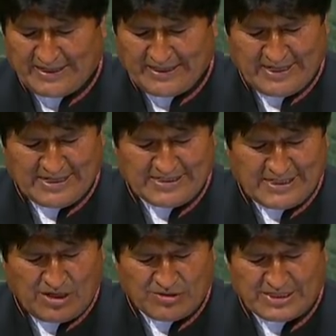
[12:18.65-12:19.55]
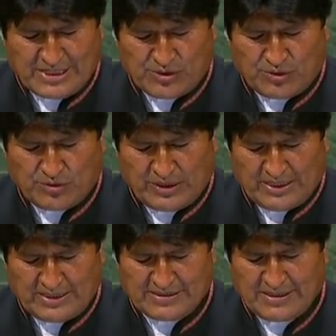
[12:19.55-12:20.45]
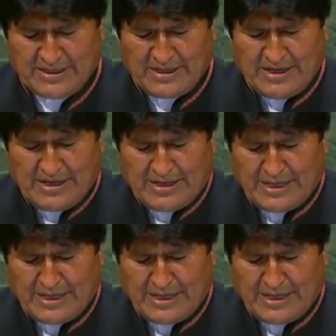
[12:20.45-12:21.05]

but until we tackle